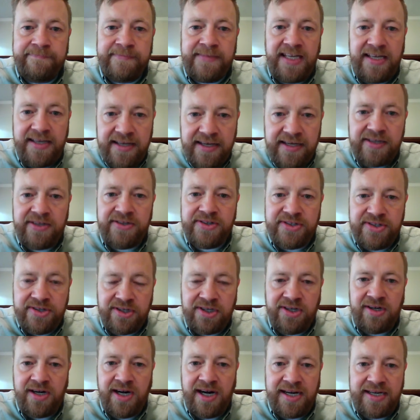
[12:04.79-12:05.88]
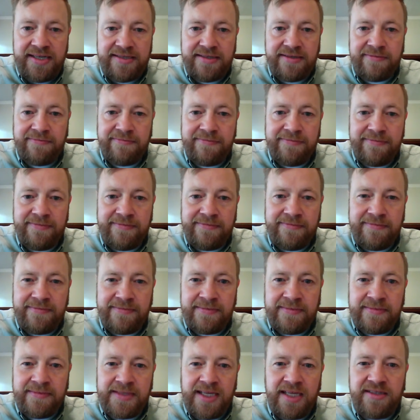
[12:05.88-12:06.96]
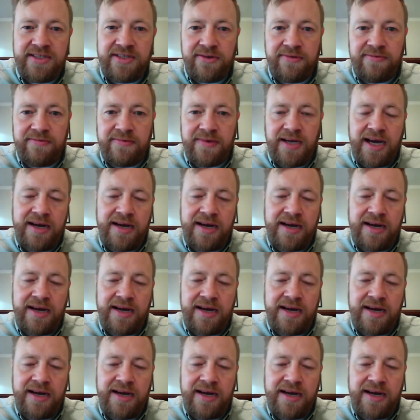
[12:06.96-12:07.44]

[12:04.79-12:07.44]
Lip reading: He hears your cries. And so,